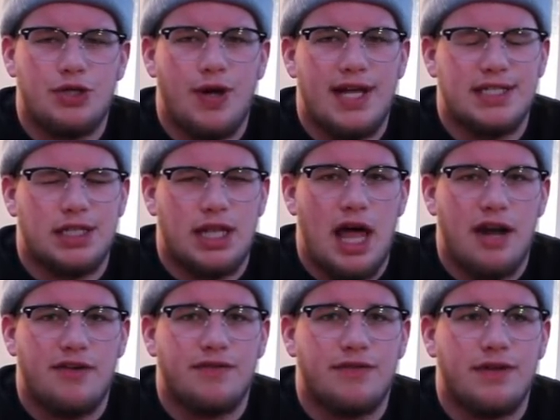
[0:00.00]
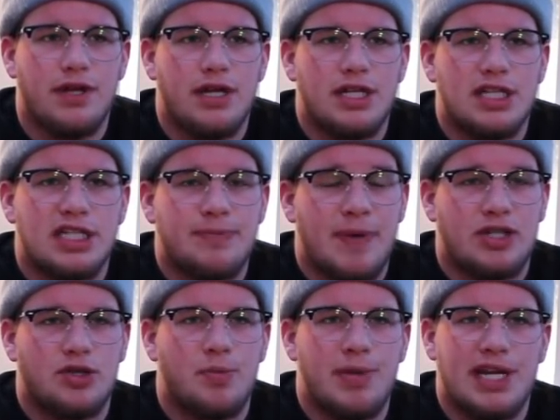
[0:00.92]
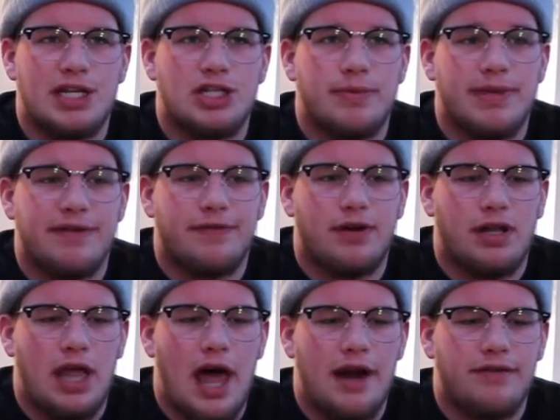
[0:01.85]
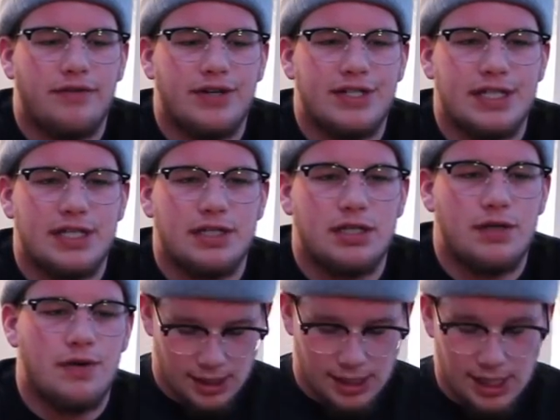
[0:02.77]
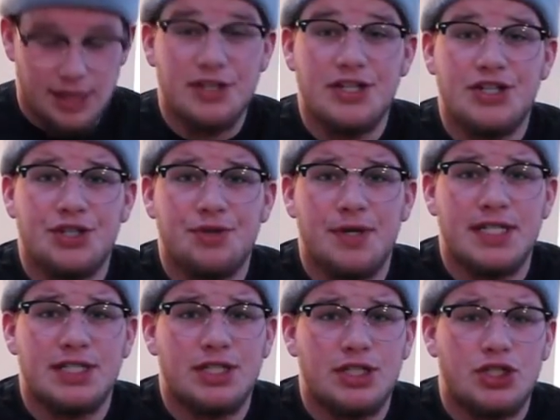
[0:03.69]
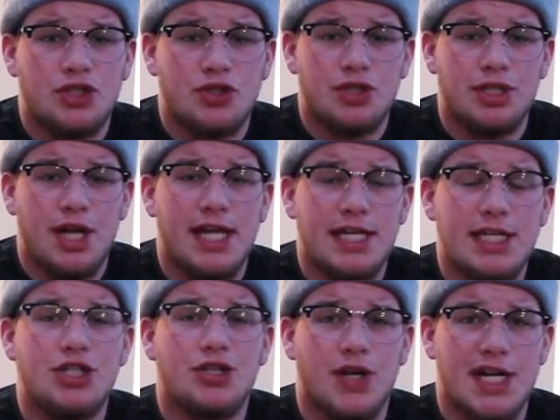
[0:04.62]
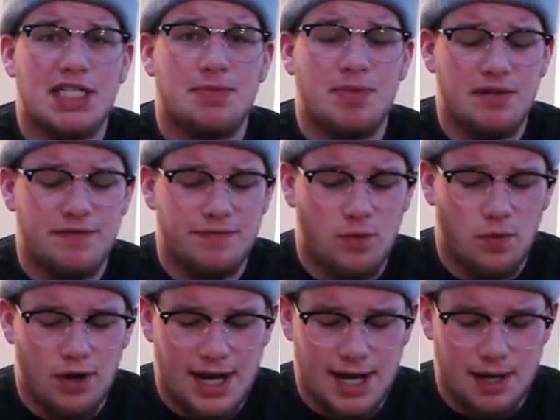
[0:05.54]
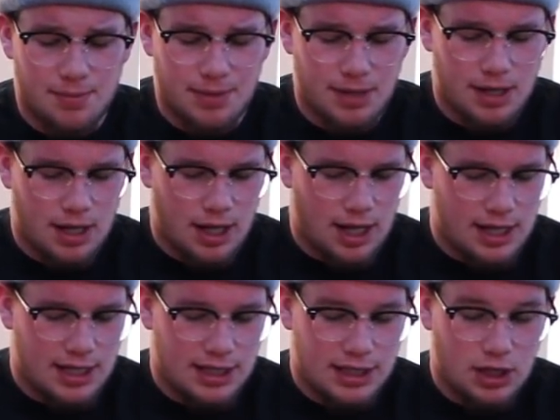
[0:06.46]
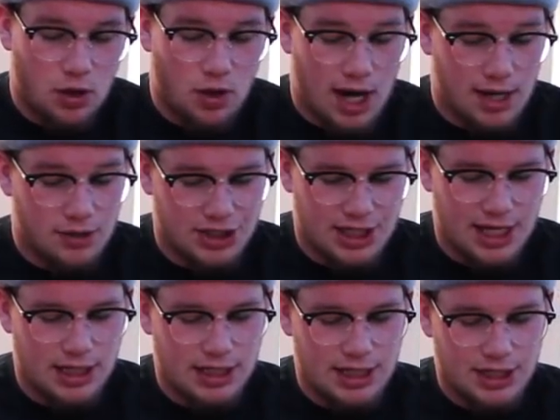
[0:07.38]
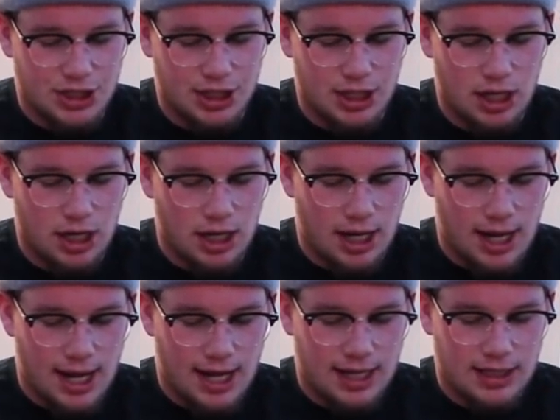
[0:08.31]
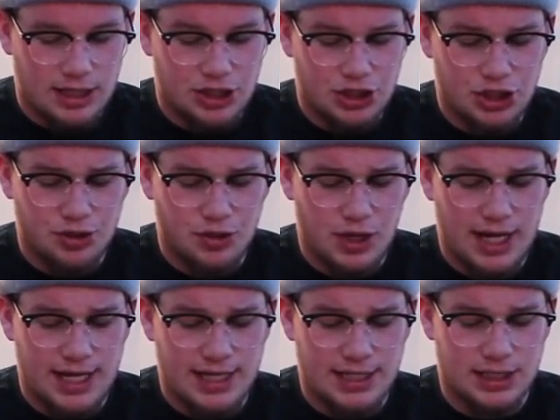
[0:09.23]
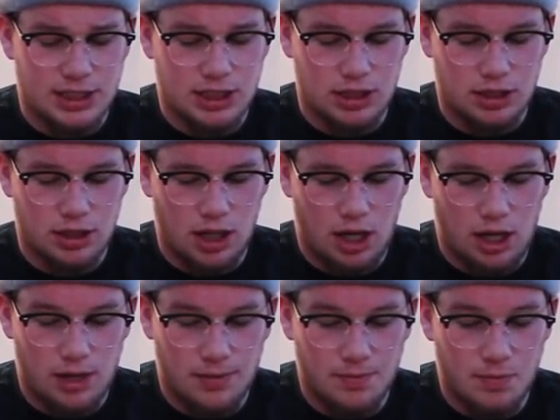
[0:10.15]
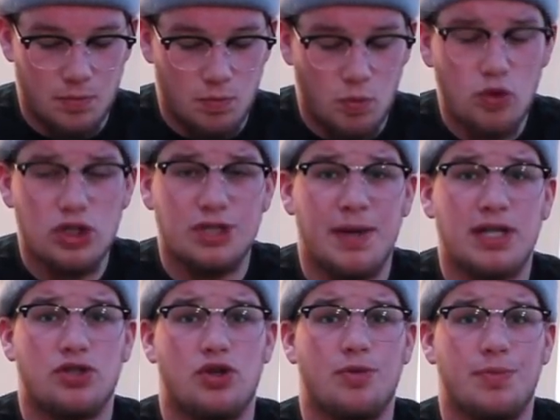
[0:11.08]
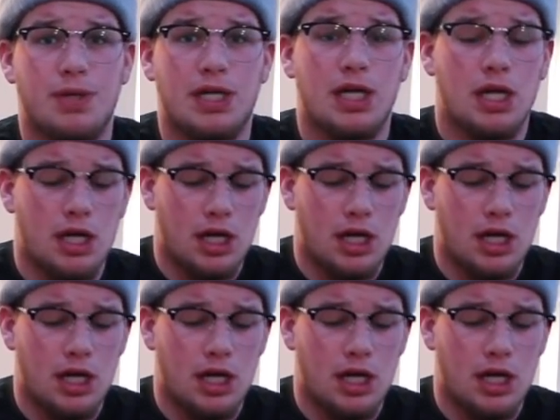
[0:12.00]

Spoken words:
has a lot of special meaning to me for a lot of reasons. And this shoe is the Nike Train Speed 4 Amp in the Ohio State edition. And this shoe is more special to me,